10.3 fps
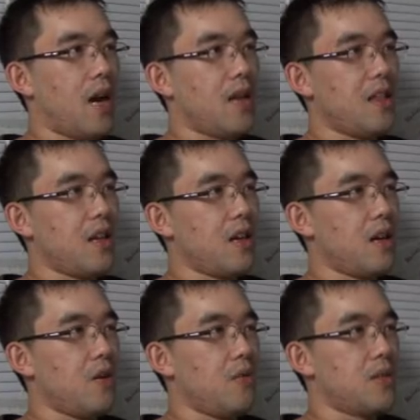I think
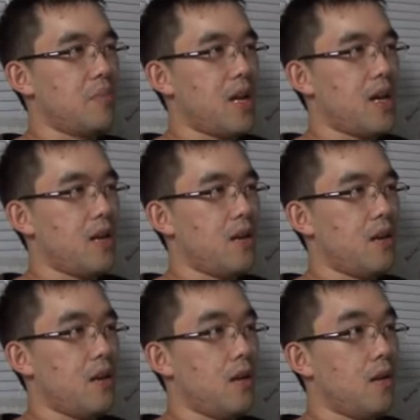I know what's planned.
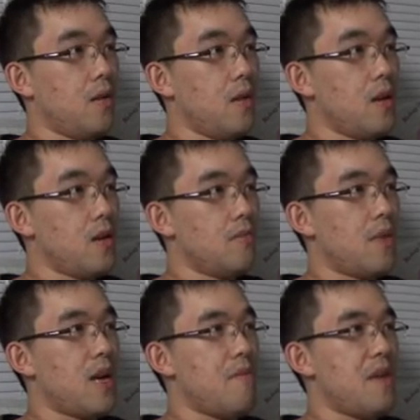
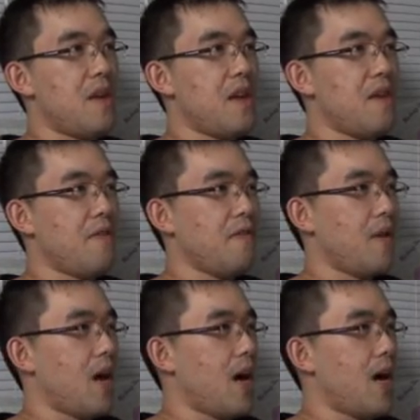Maybe if
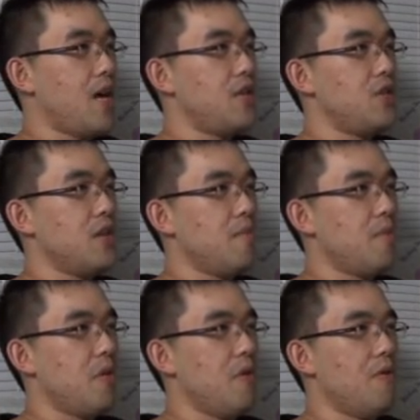I
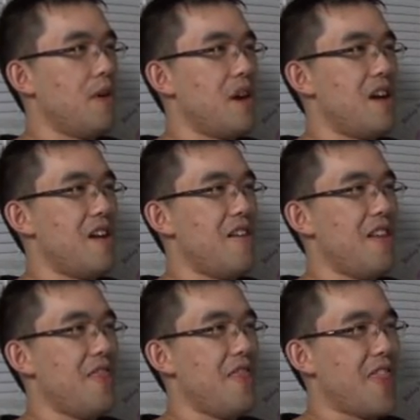jump over here
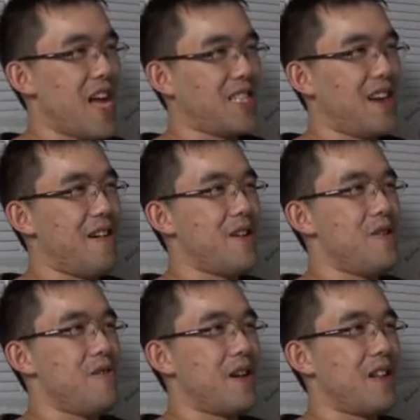and that's how
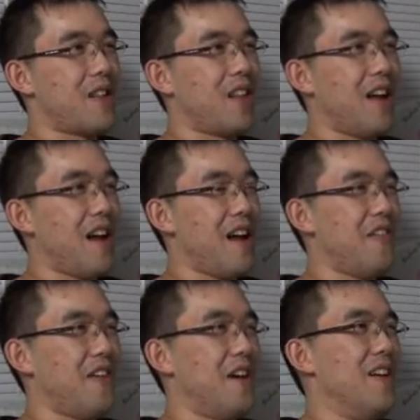you get the
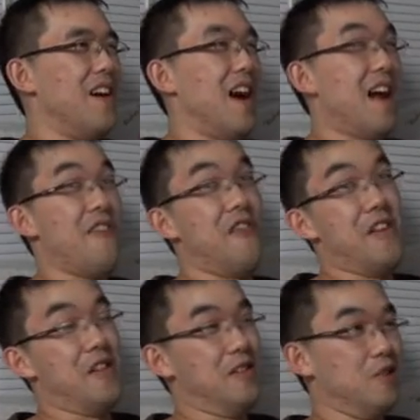life up. I
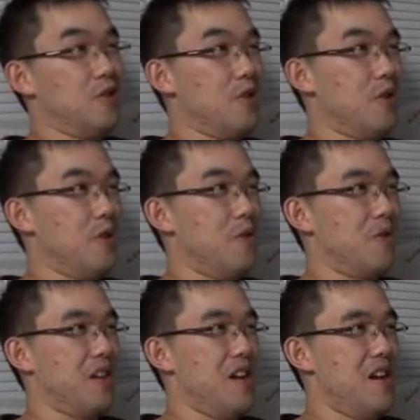feel so
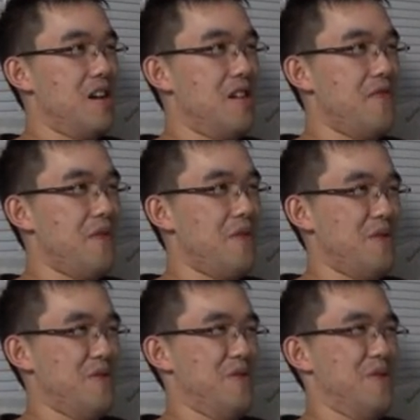
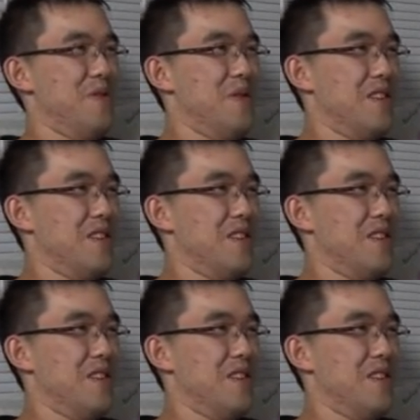clever.